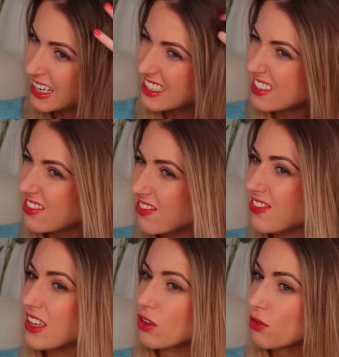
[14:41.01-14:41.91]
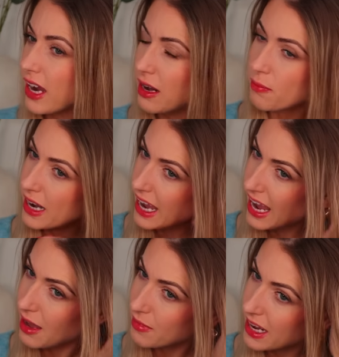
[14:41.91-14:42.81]
it doesn't feel great, but I
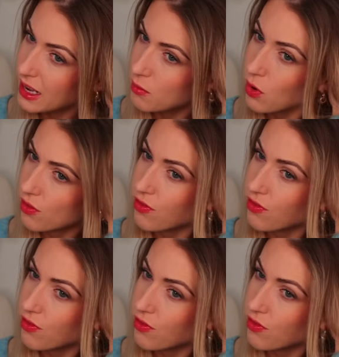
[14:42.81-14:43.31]
am getting more